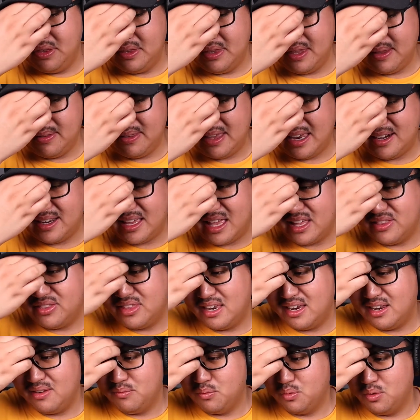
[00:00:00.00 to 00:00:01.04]
again,
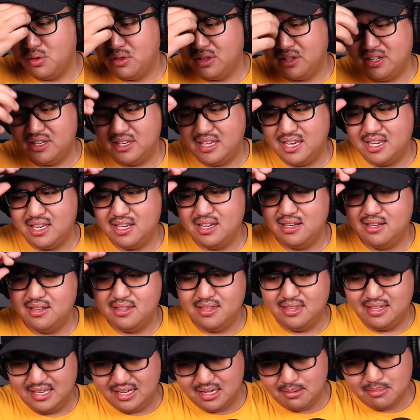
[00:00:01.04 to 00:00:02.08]
they didn't really need
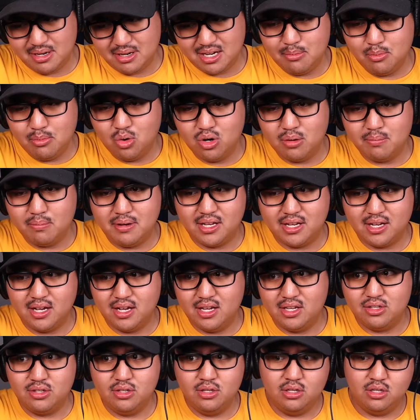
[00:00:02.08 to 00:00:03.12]
him anymore
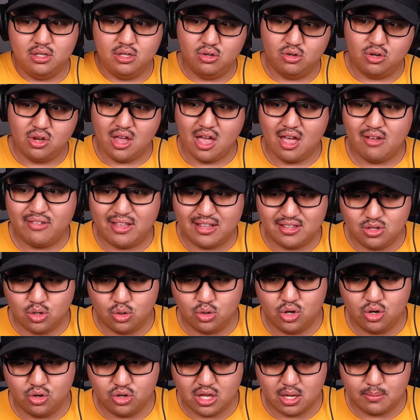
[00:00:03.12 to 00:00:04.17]
because, you know, you have
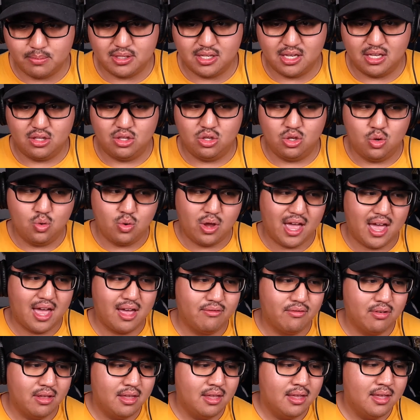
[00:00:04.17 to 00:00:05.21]
Antonio Gibson, you
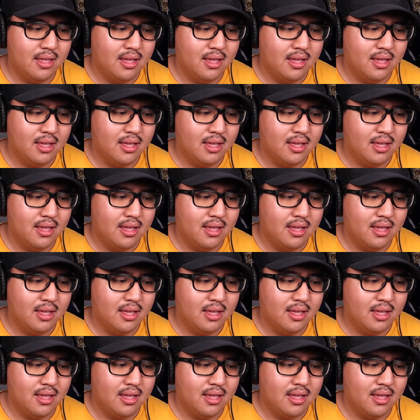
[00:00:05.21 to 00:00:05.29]
have